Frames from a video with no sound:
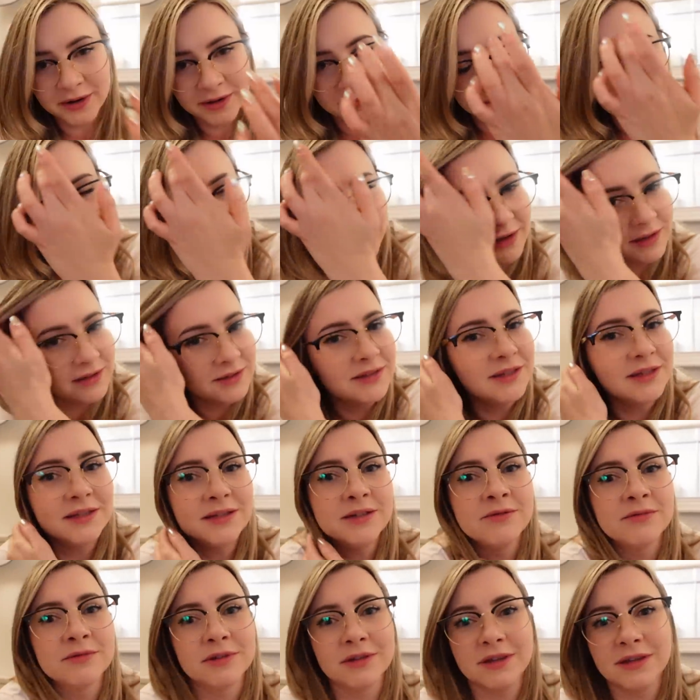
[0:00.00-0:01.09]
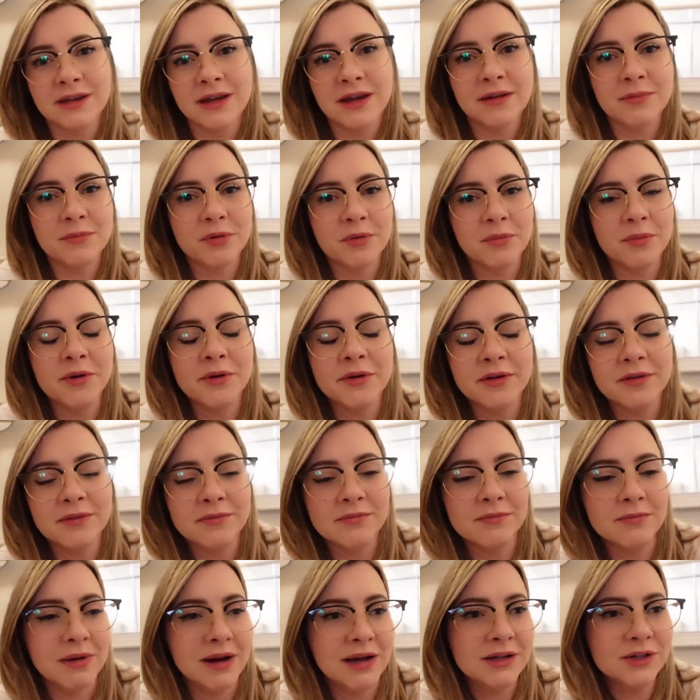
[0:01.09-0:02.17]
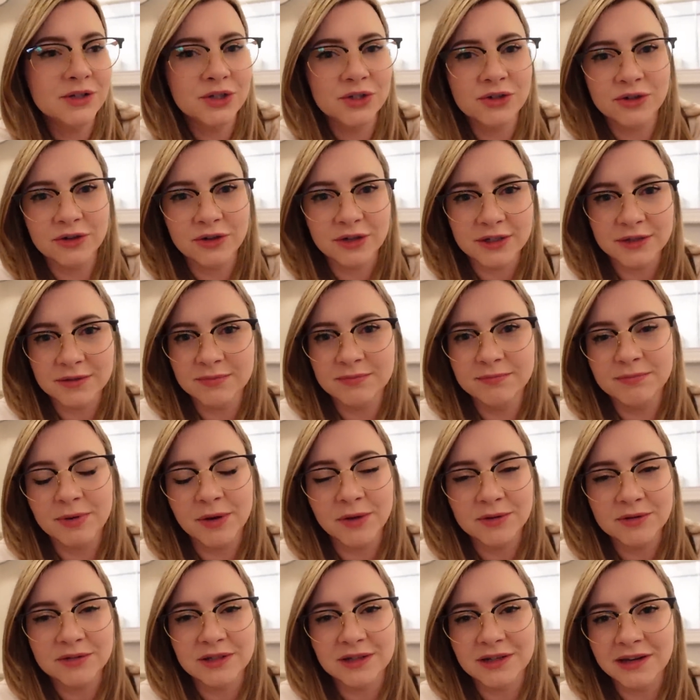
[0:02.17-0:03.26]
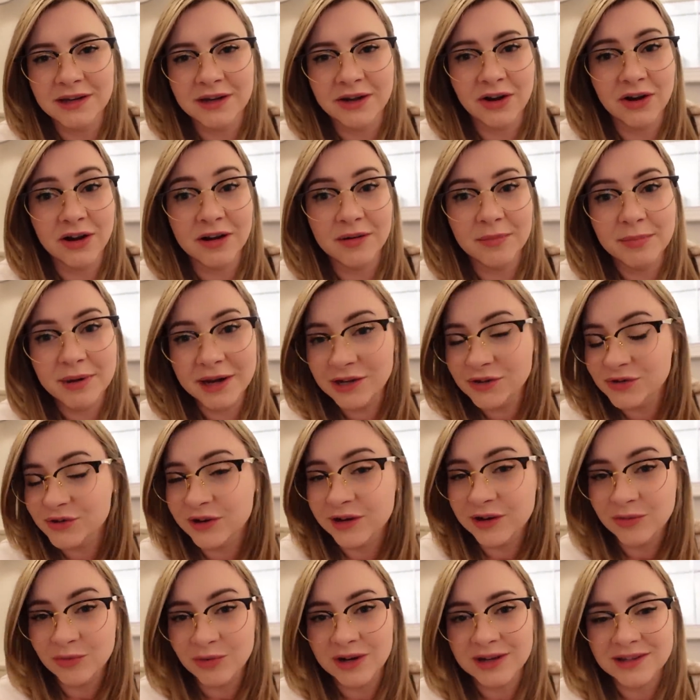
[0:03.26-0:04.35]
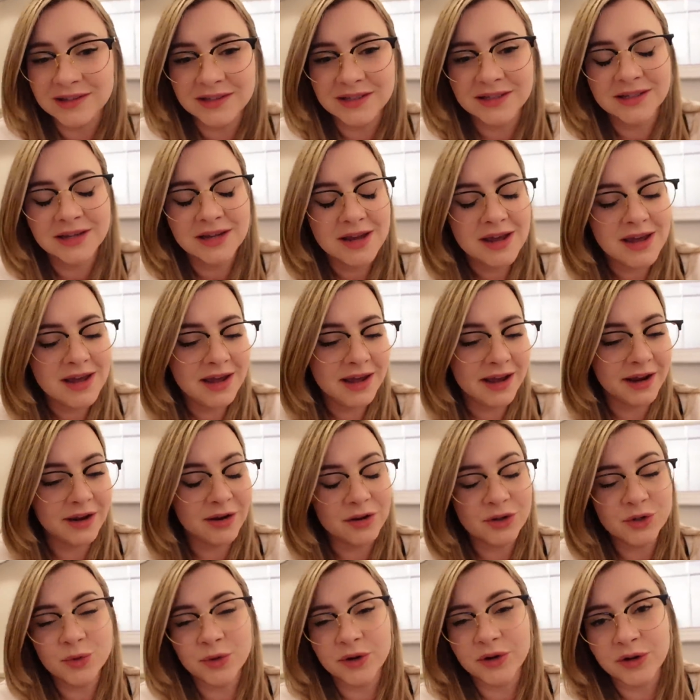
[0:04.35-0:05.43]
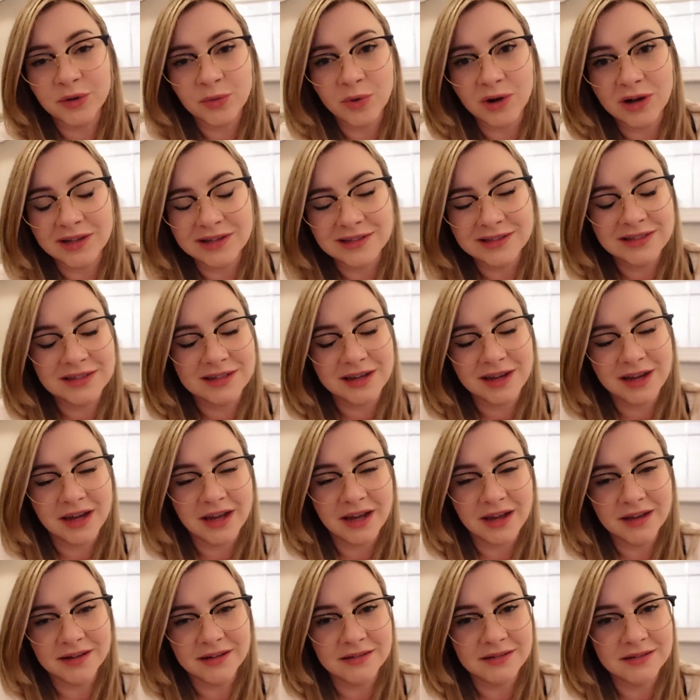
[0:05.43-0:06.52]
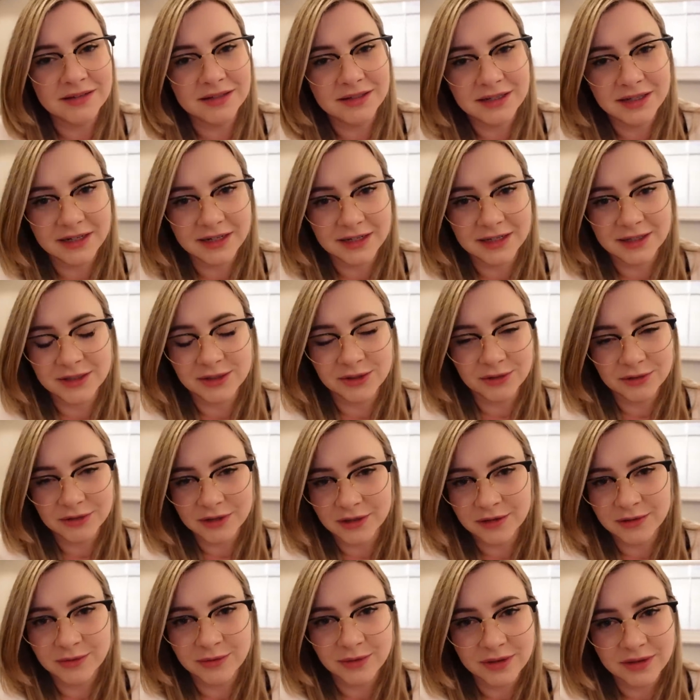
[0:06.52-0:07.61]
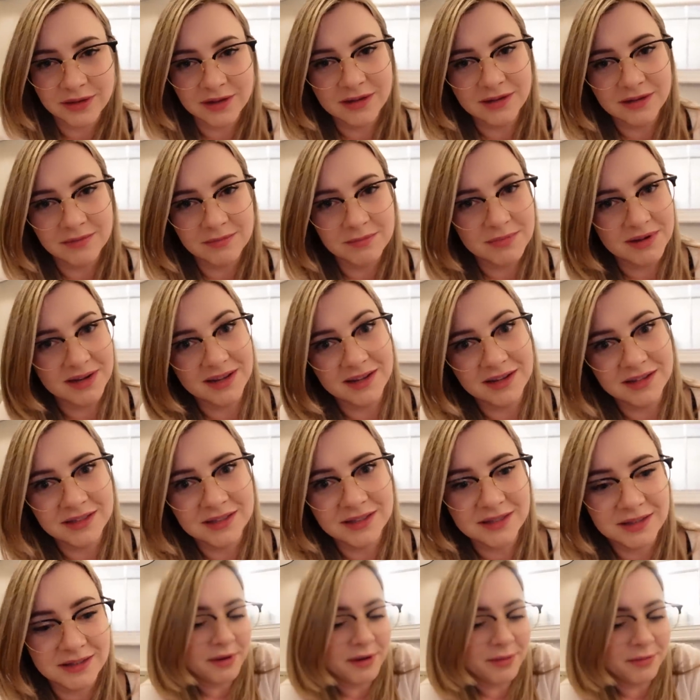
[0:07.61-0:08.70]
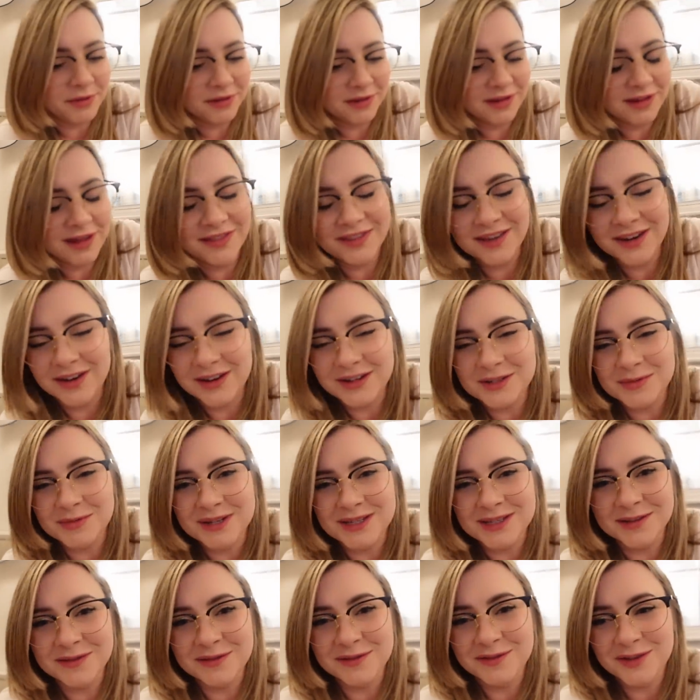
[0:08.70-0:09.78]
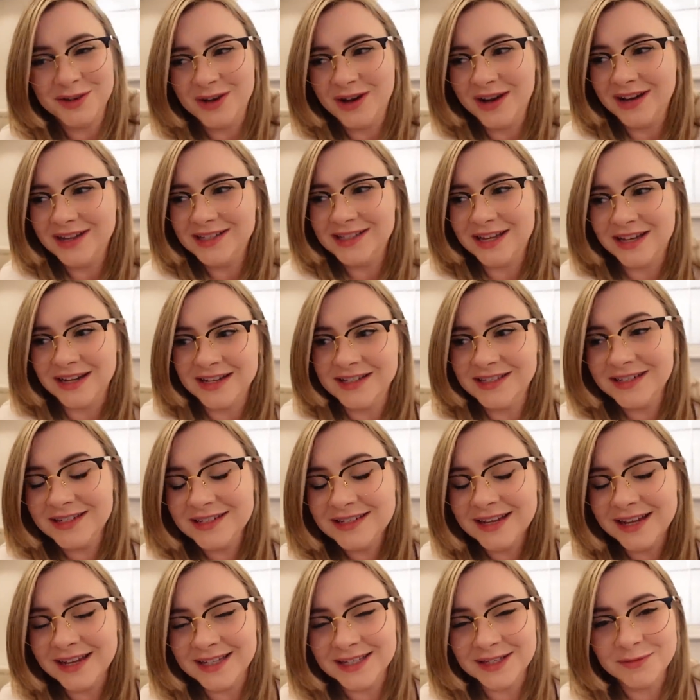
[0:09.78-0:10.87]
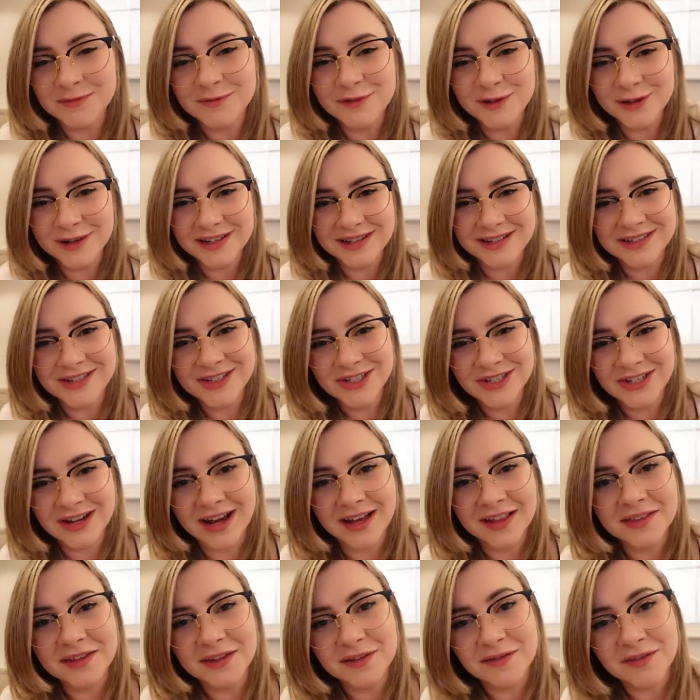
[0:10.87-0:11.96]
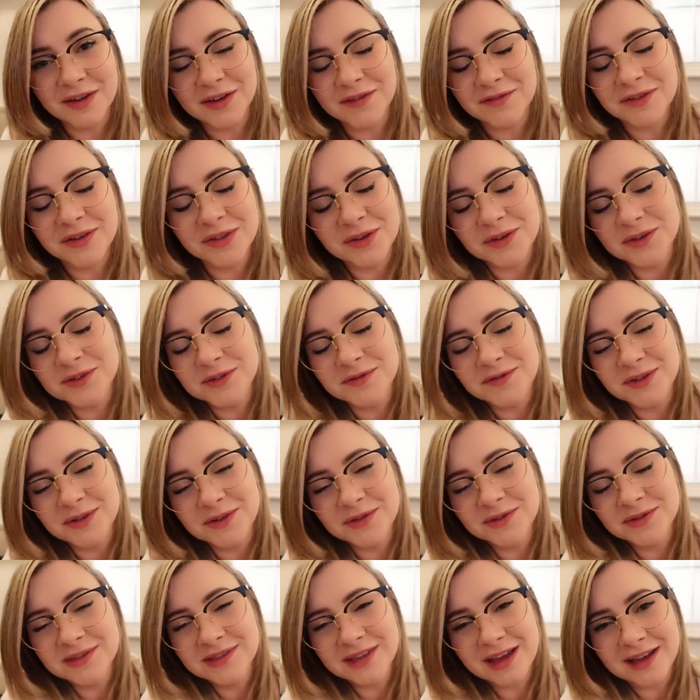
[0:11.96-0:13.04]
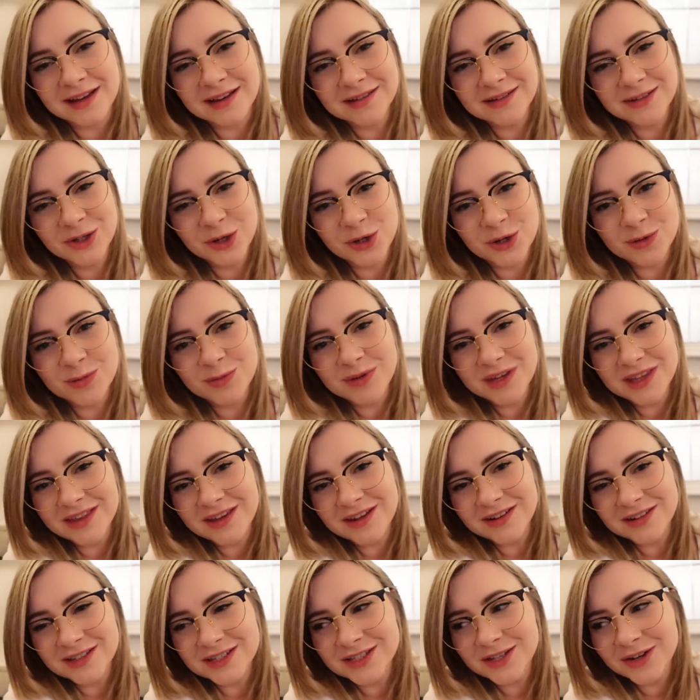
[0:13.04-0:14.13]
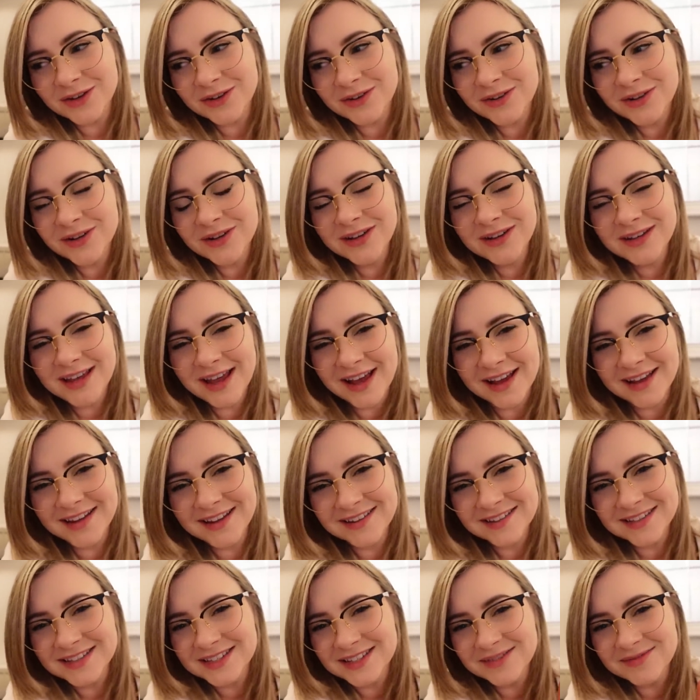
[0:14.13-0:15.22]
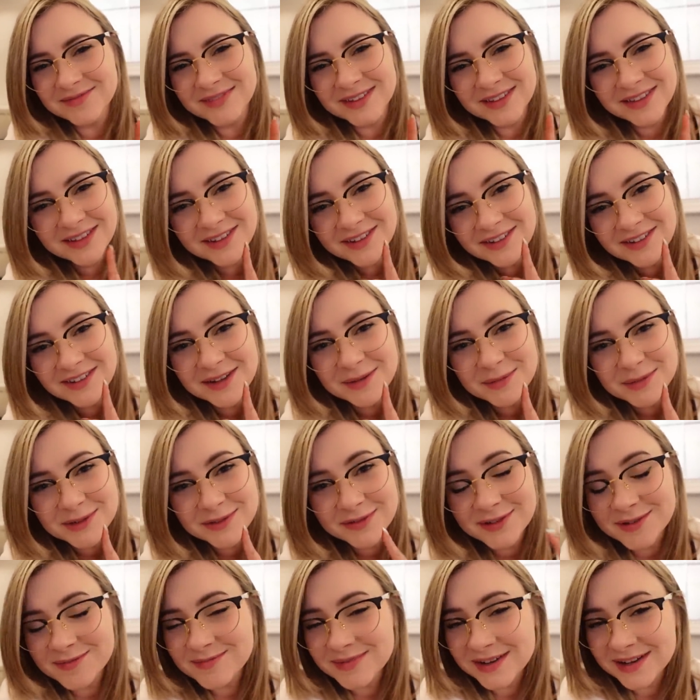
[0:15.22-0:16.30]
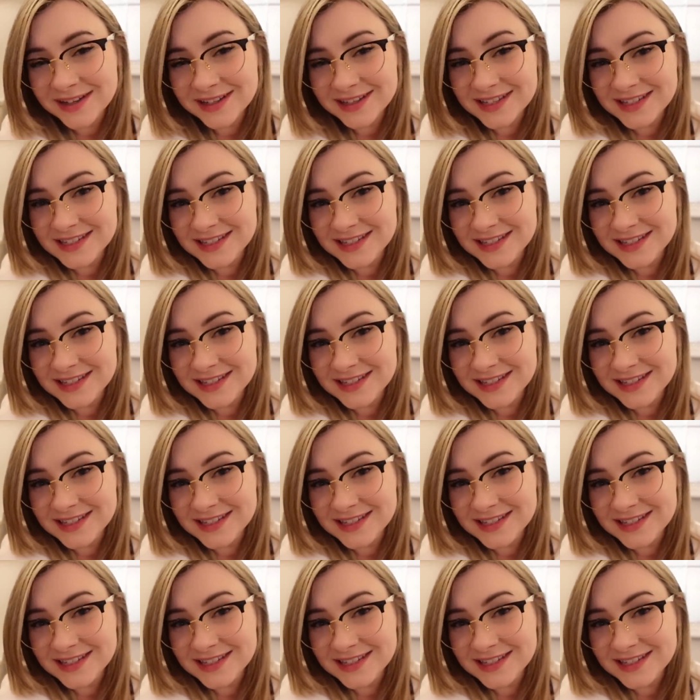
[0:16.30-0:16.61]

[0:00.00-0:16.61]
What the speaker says: it because it didn't really get promoted much. Chris posted it on Patreon once and on Twitter once, and the tickets sold out within minutes. But I'm really glad that I got to meet some of you guys, and I did take some footage at the event for those of you that couldn't be there. So yeah, here's some little clips from behind the